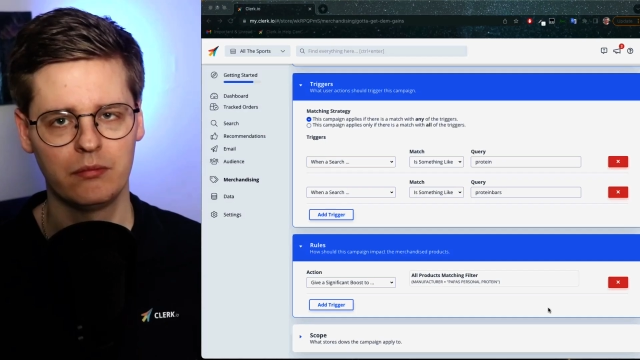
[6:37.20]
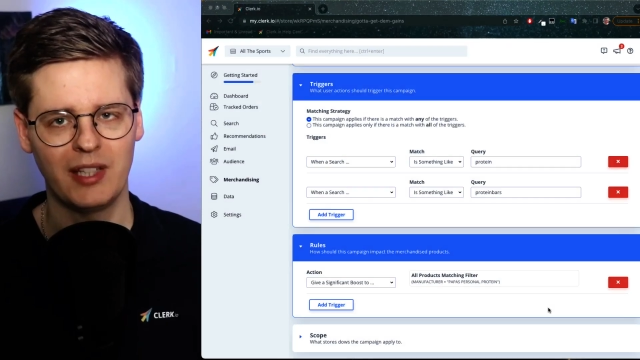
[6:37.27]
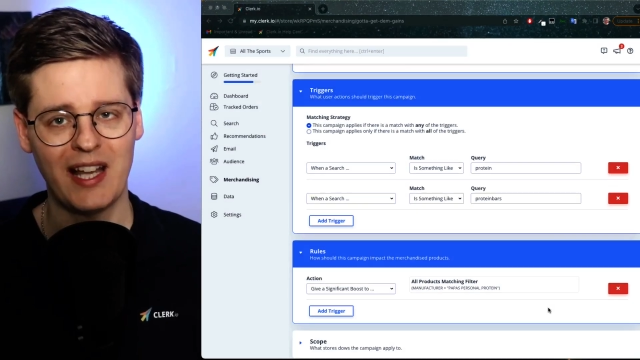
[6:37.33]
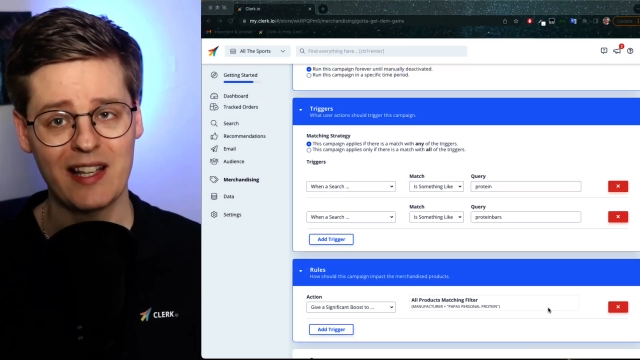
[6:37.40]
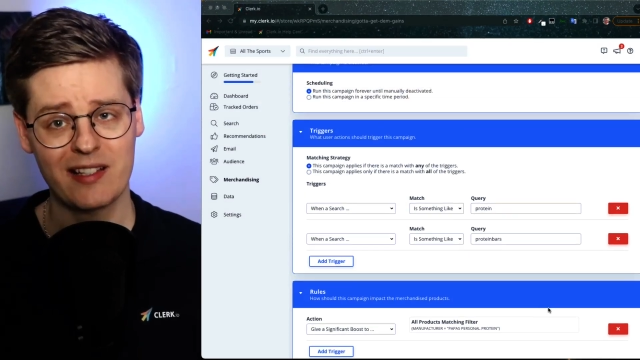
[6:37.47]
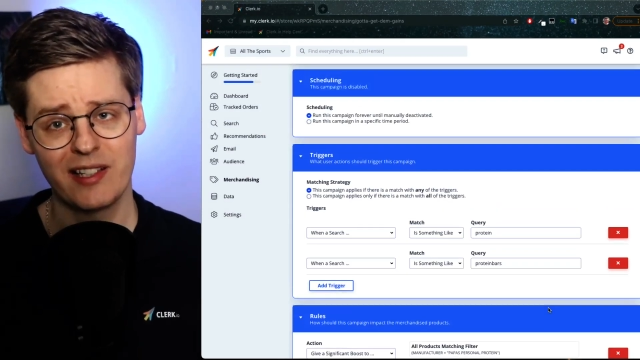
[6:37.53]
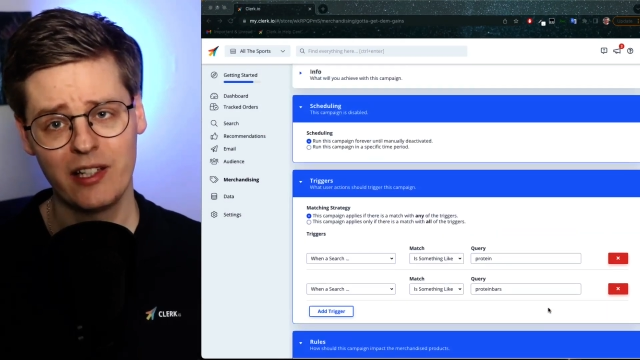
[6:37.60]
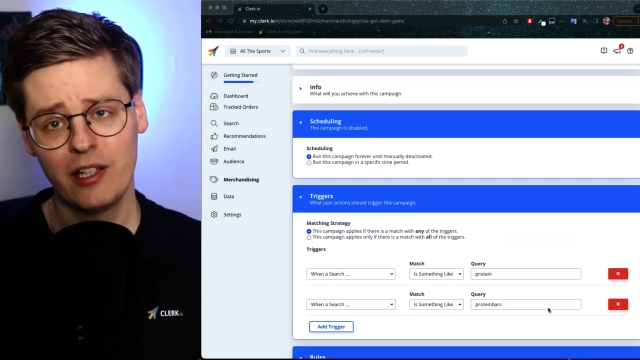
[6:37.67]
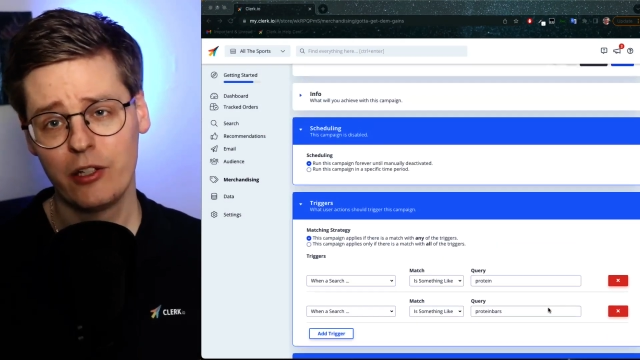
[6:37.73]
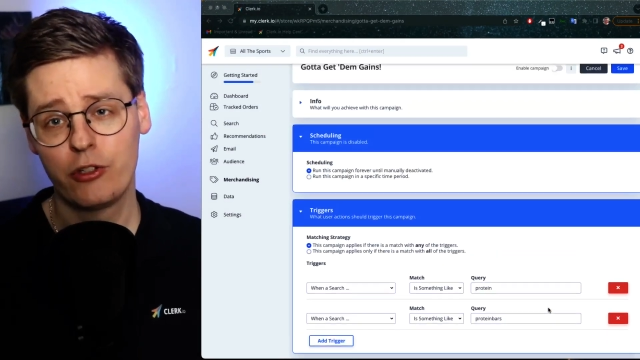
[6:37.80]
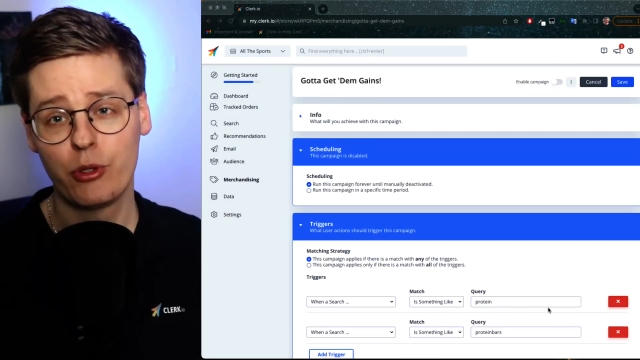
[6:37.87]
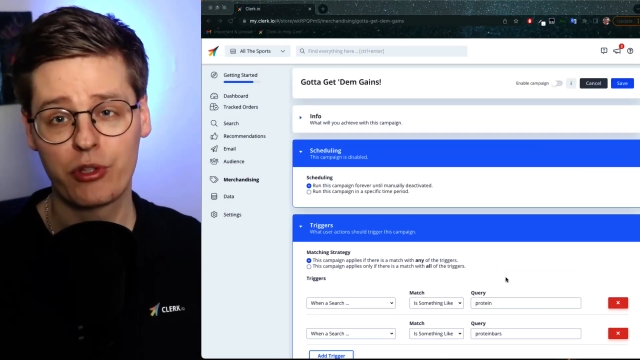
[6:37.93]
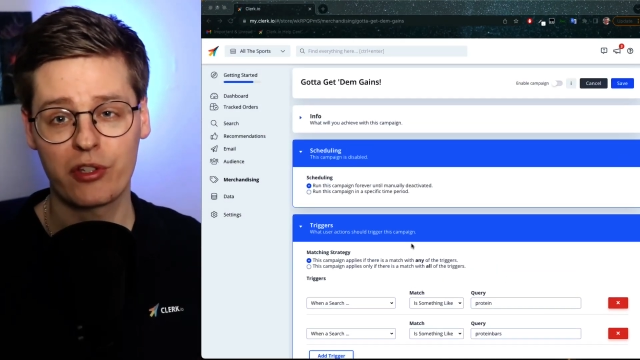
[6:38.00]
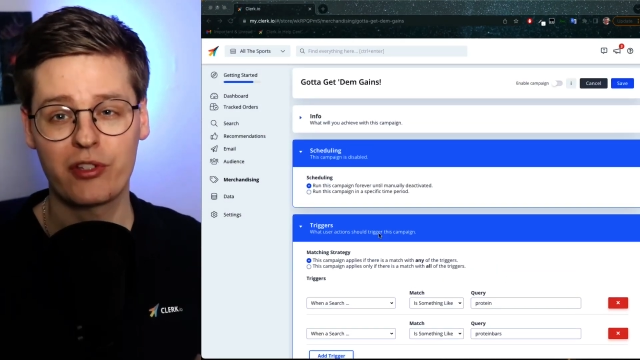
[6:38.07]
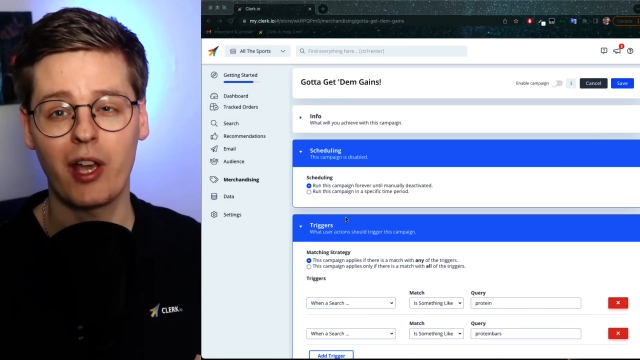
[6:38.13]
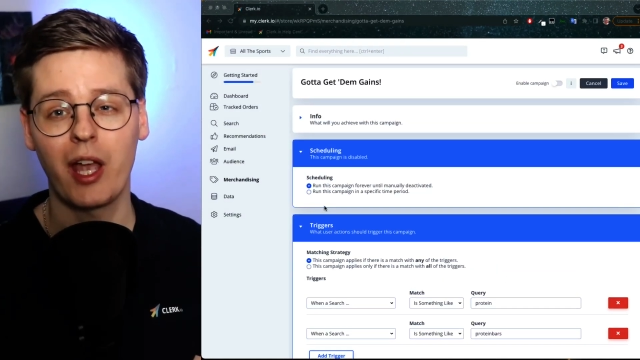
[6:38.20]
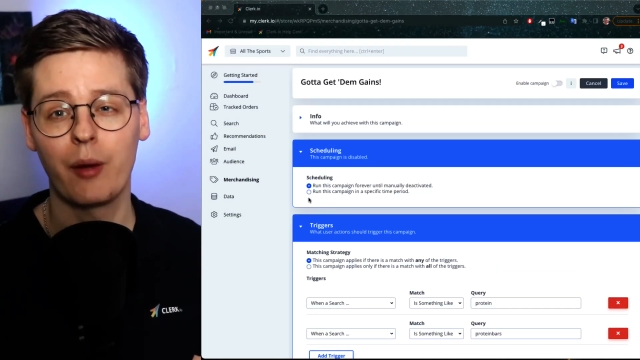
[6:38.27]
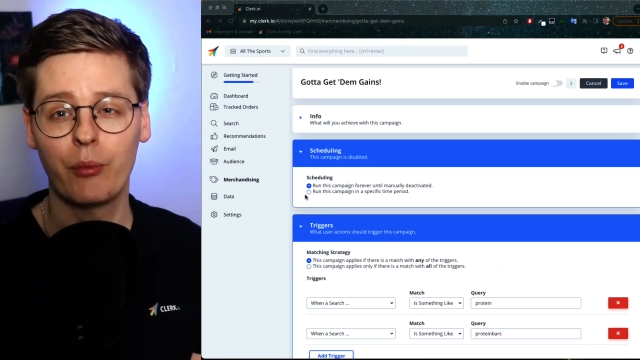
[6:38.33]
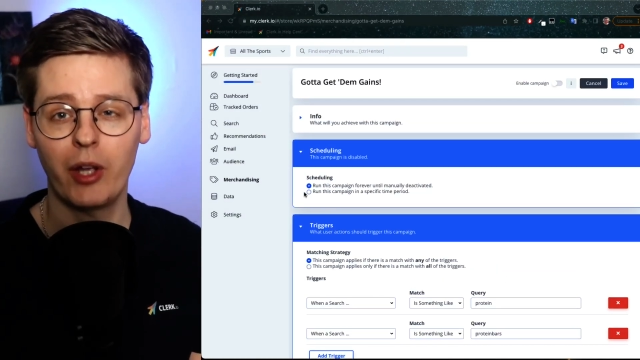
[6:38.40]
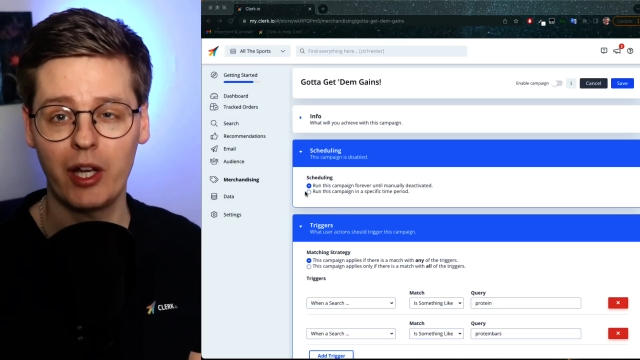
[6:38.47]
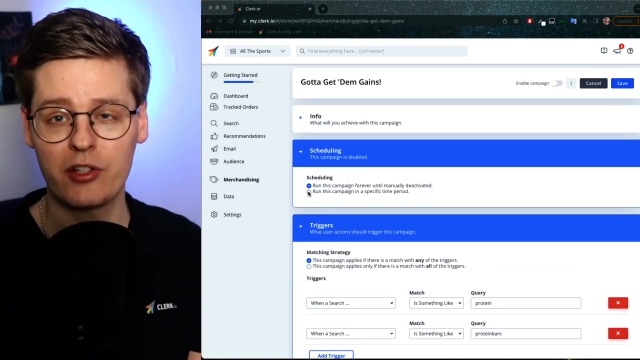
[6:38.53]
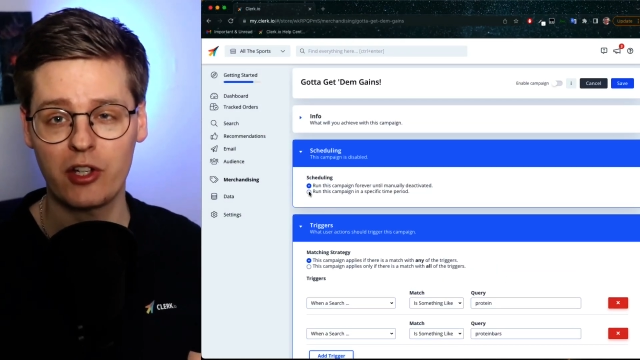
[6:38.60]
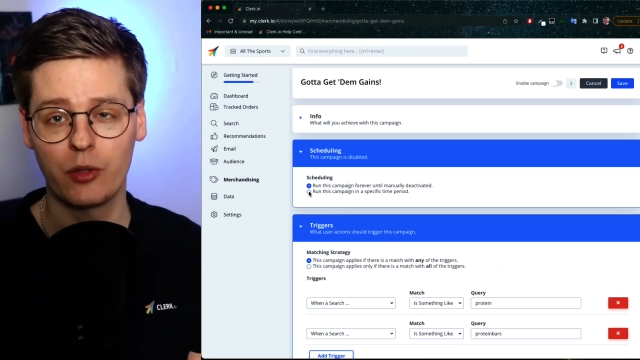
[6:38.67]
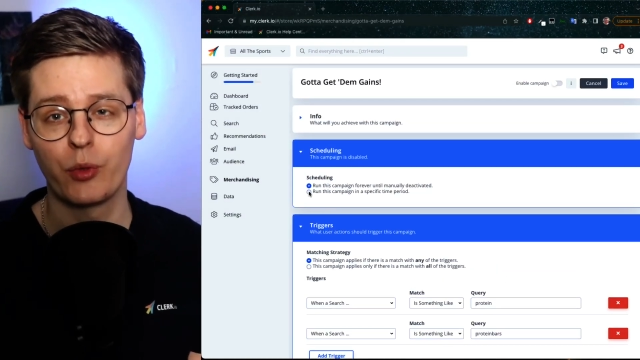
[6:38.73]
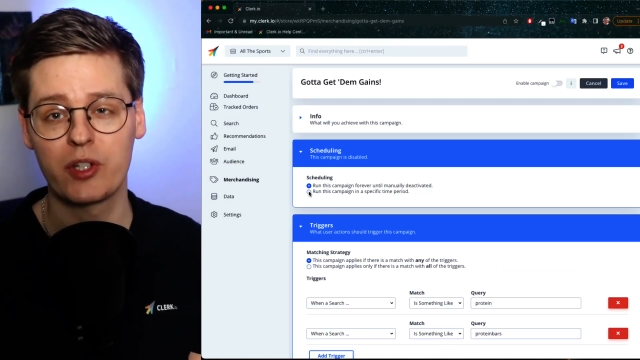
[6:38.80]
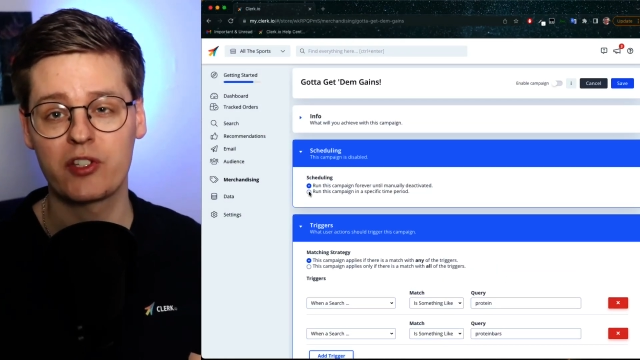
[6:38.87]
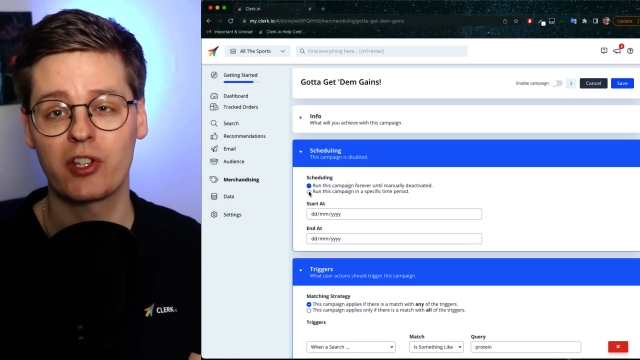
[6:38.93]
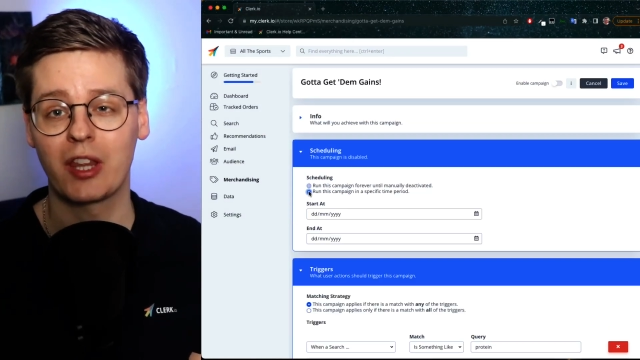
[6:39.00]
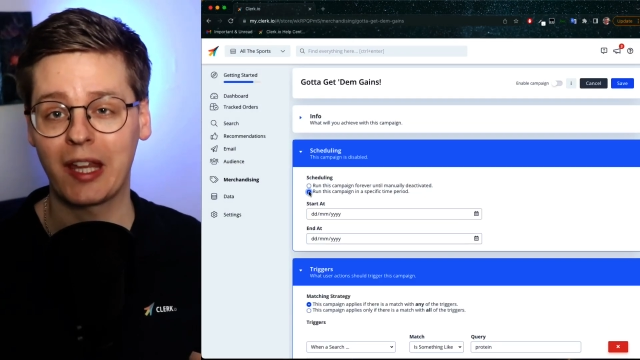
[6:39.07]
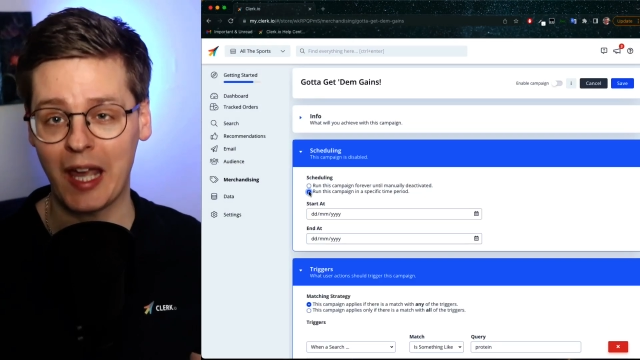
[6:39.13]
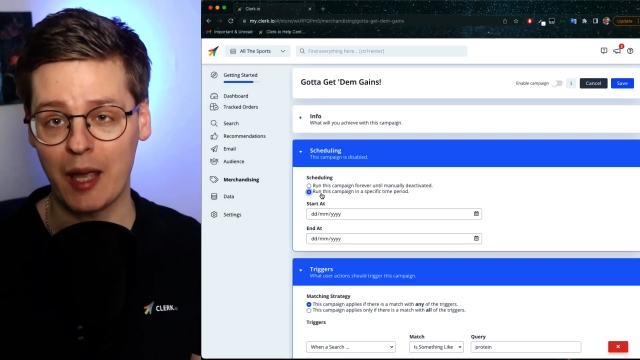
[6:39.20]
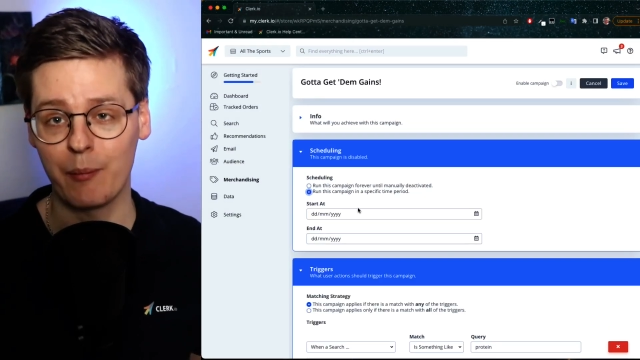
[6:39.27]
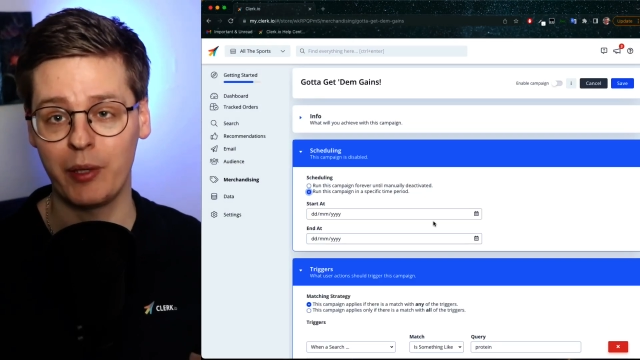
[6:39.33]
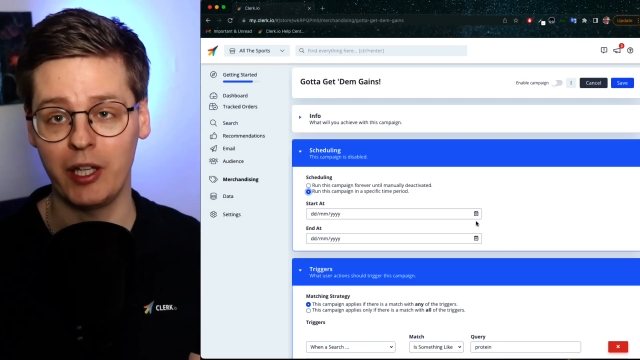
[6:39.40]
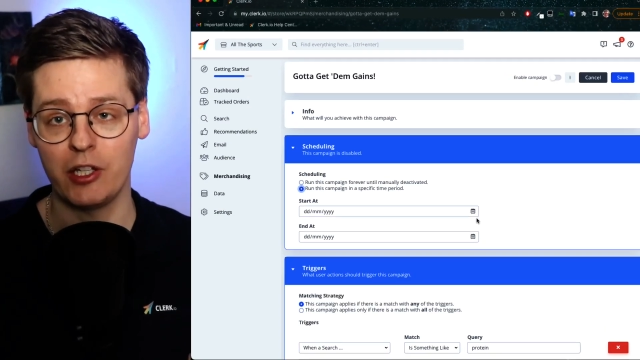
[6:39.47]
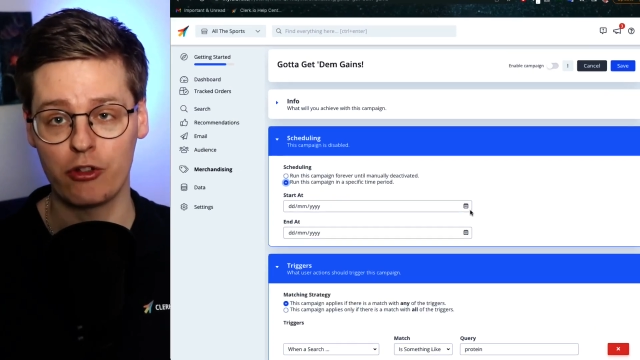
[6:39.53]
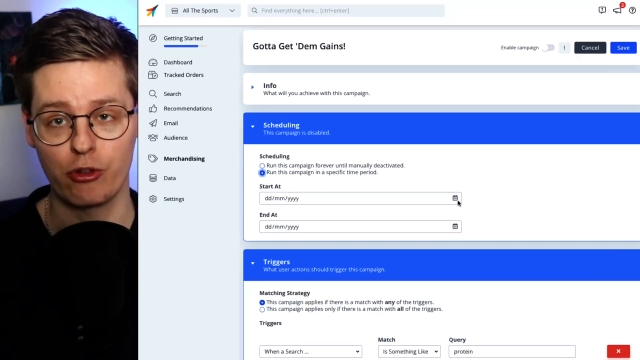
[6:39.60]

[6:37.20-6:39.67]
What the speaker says: Lastly, choose a time range in which the campaign